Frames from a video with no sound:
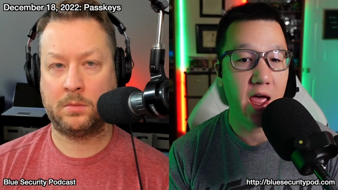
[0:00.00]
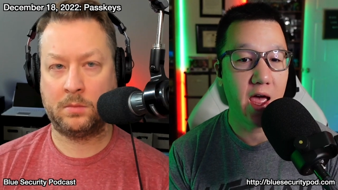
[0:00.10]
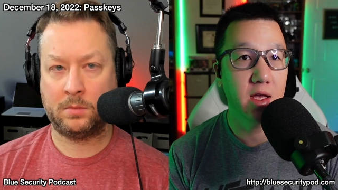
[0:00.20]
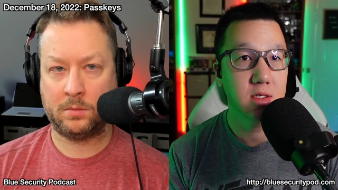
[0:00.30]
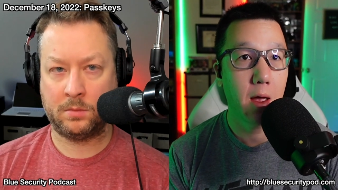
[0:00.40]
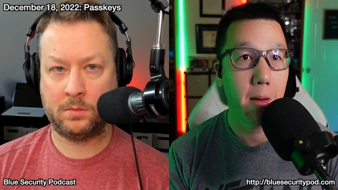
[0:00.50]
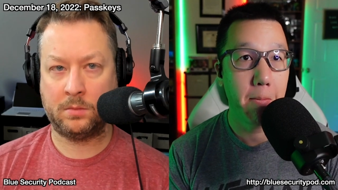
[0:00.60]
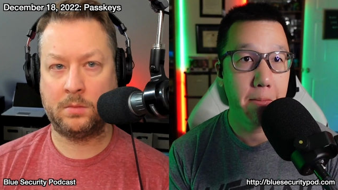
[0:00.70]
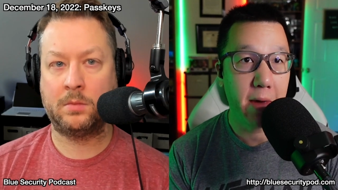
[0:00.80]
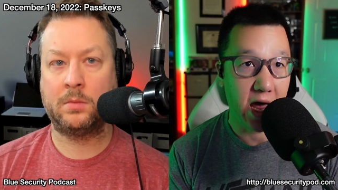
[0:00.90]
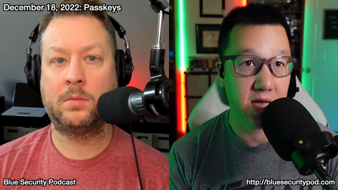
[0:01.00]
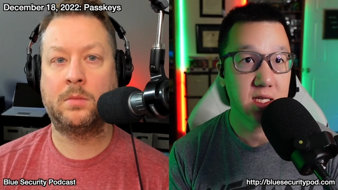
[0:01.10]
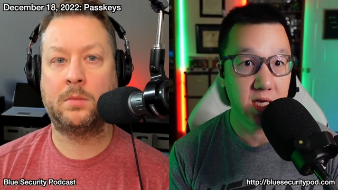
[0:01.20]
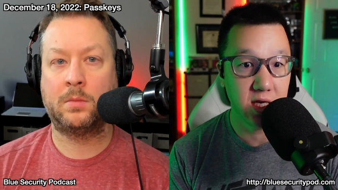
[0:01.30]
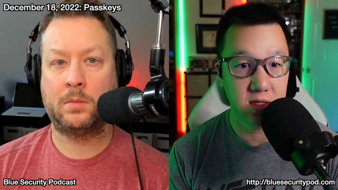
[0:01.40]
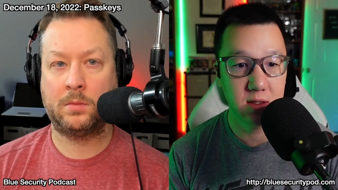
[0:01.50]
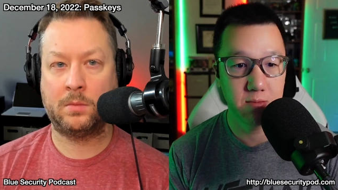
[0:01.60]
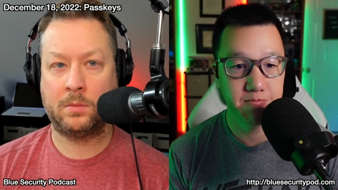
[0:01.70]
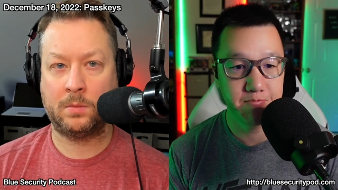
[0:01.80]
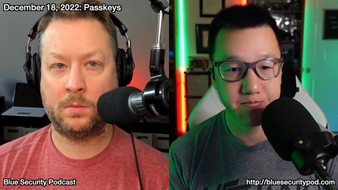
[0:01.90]
Speaker 1: as passkeys.
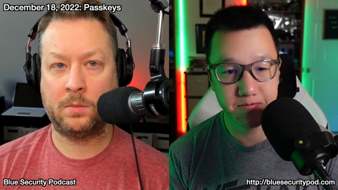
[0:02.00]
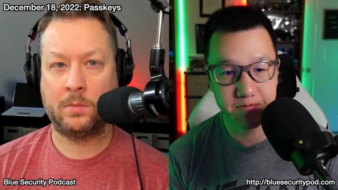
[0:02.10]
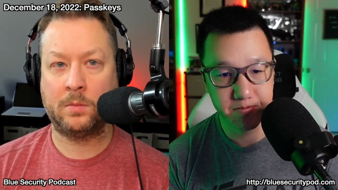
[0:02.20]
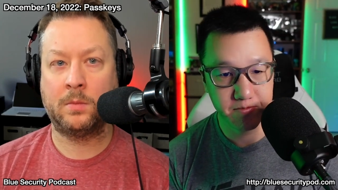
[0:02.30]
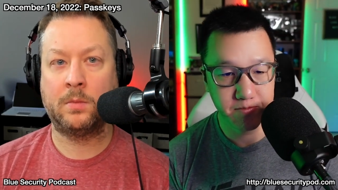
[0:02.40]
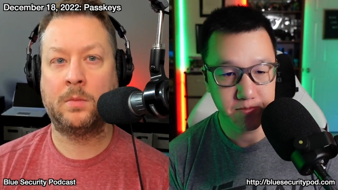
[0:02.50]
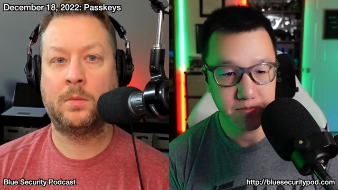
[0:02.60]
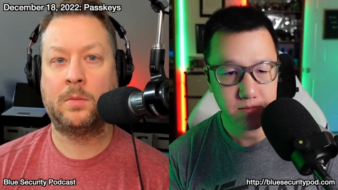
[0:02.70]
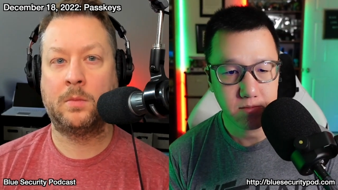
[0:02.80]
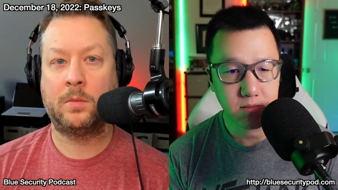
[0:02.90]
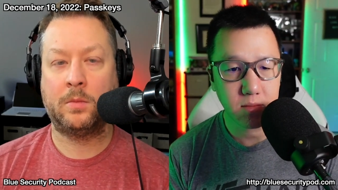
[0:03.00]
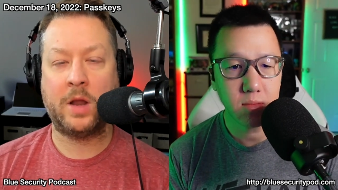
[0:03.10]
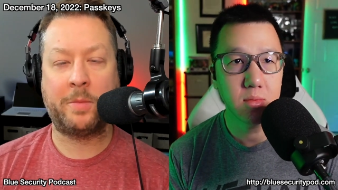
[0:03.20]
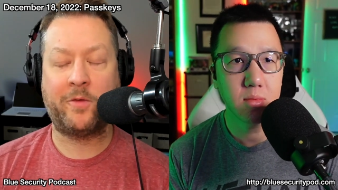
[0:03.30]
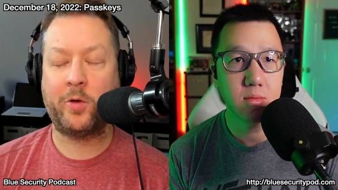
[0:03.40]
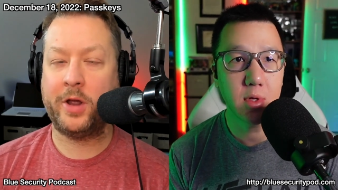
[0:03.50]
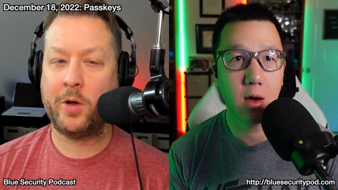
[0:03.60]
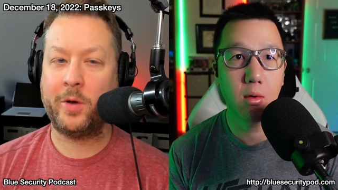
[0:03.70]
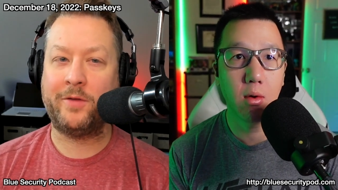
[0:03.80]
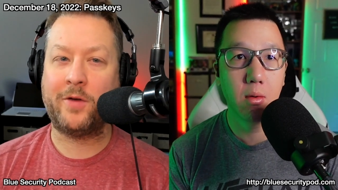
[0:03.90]
Now, before you
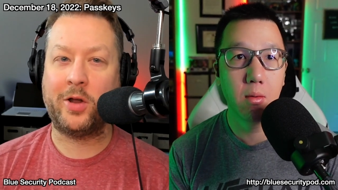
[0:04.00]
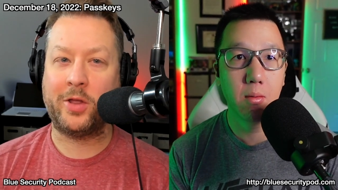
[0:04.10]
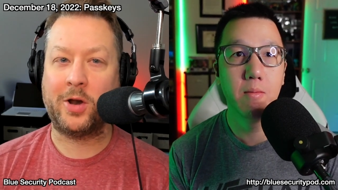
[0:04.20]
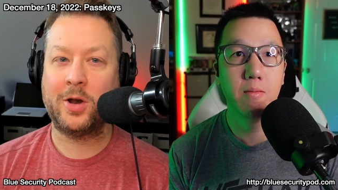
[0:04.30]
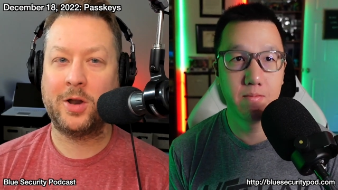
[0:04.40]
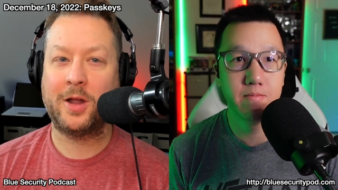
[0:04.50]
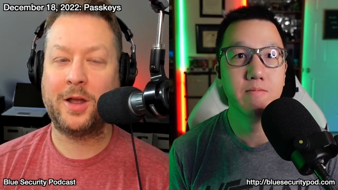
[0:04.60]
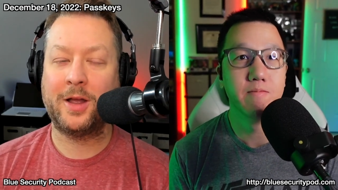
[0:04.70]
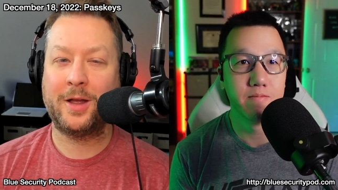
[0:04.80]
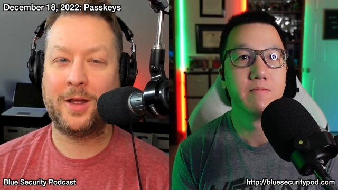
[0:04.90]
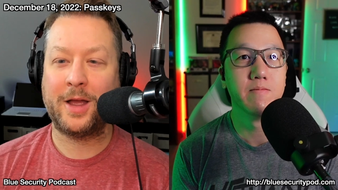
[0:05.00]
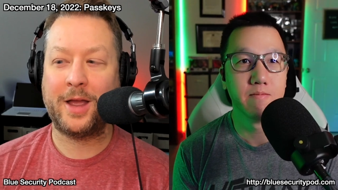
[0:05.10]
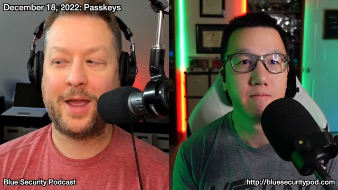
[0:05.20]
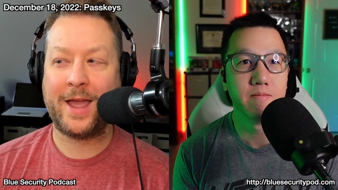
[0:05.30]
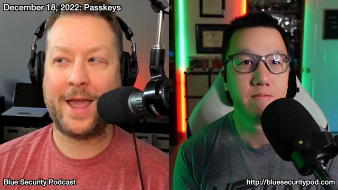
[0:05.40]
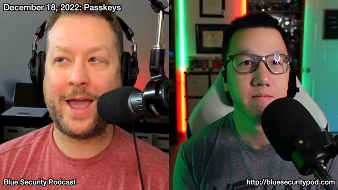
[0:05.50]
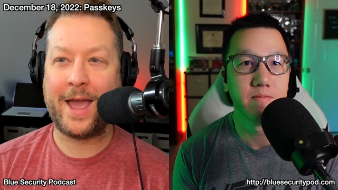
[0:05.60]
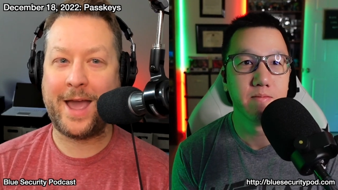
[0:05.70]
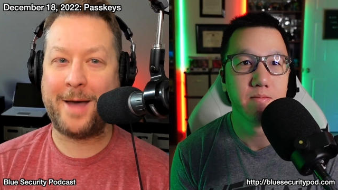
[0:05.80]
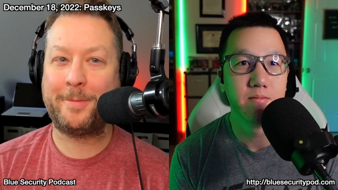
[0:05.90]
go oh. any
Speaker 2: farther,
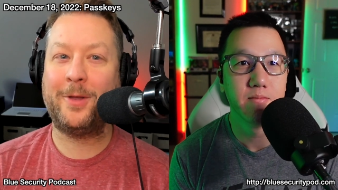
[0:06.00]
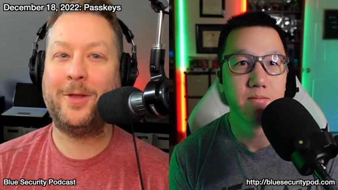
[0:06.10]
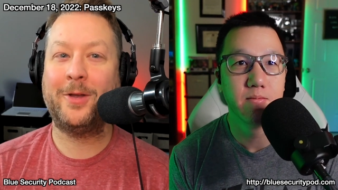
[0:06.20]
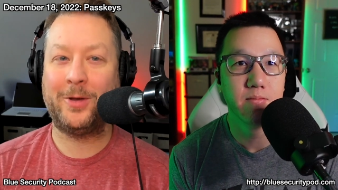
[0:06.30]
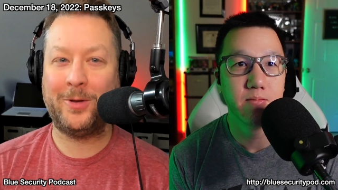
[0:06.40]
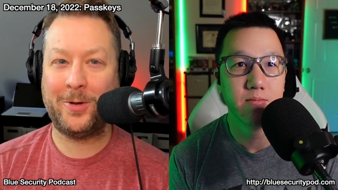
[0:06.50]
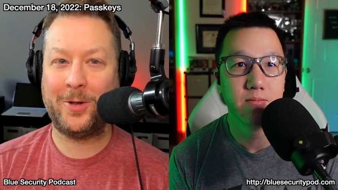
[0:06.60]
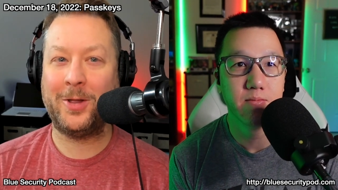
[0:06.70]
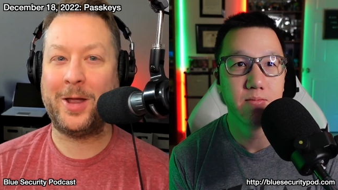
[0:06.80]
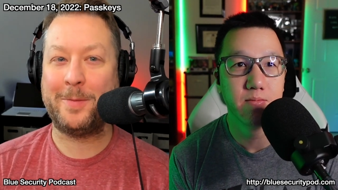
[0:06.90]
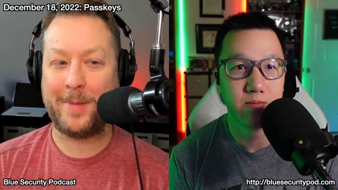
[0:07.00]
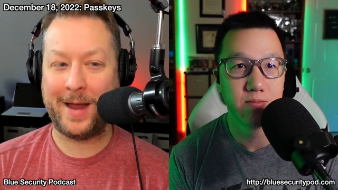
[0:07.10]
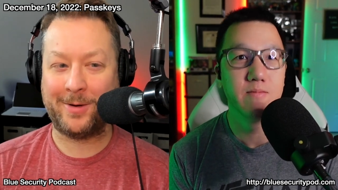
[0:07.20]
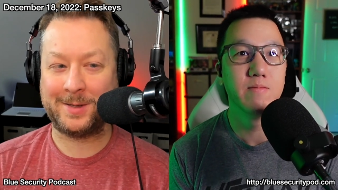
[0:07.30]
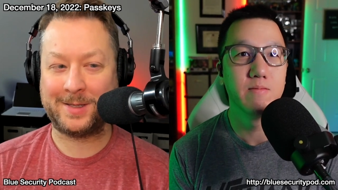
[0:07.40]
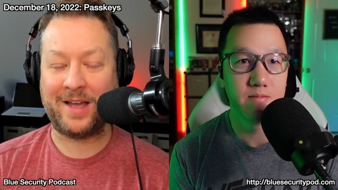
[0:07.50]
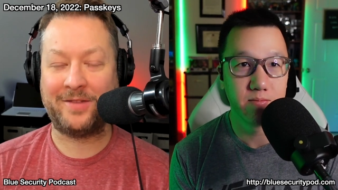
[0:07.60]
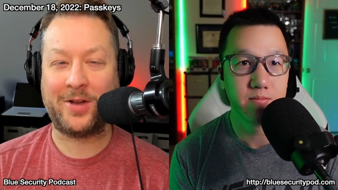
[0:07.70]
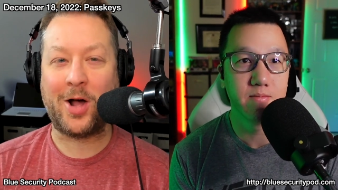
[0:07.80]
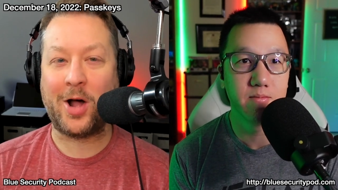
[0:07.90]
Apple, Google, and
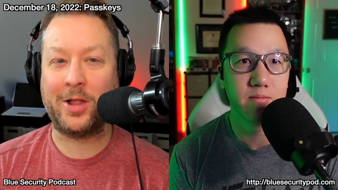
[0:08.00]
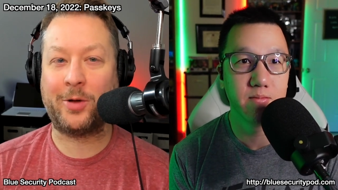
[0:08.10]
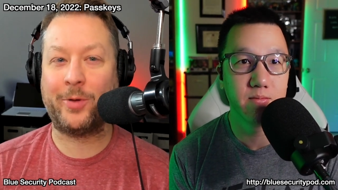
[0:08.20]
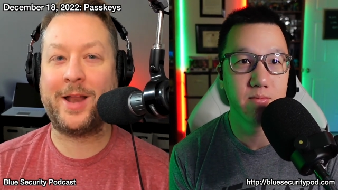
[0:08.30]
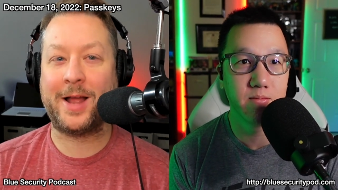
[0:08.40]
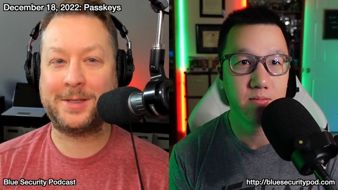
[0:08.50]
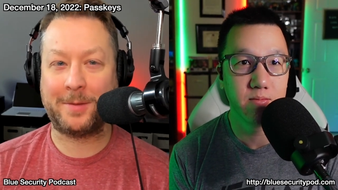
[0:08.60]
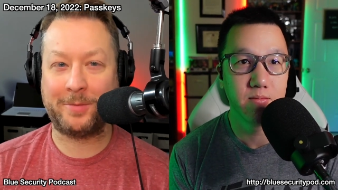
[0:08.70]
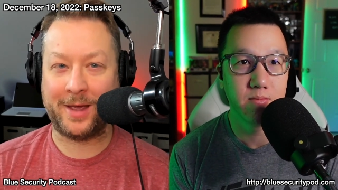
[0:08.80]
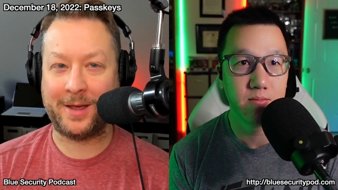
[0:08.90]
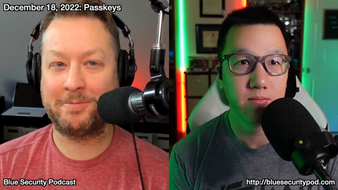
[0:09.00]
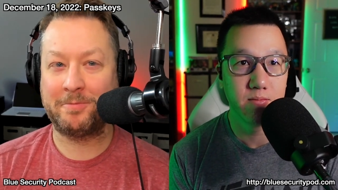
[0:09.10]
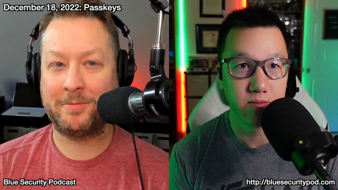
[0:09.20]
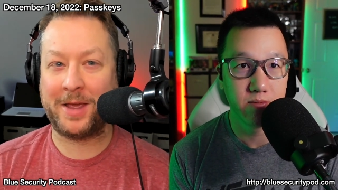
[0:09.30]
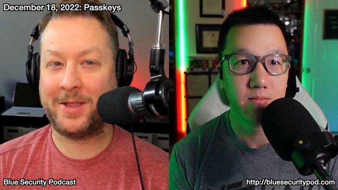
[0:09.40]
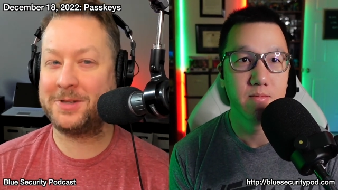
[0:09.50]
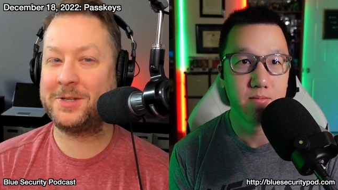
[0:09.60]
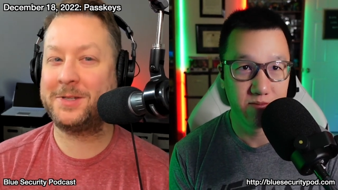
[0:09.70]
Microsoft all agreed on something. Like, let's just